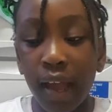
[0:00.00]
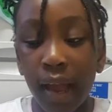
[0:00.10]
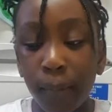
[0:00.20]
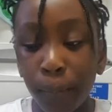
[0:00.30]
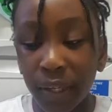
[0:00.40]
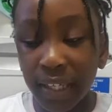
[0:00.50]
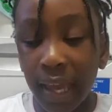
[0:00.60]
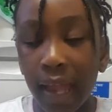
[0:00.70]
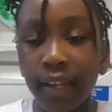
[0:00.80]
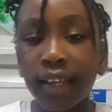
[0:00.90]
and
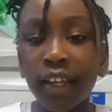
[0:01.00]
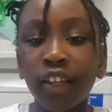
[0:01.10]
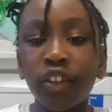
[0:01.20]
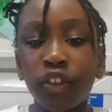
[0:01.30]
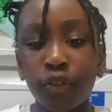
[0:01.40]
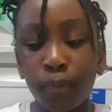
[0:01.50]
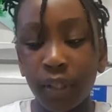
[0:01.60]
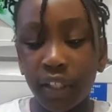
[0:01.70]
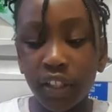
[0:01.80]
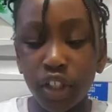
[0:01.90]
began his
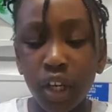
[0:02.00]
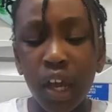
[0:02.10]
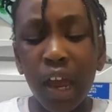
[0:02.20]
speech.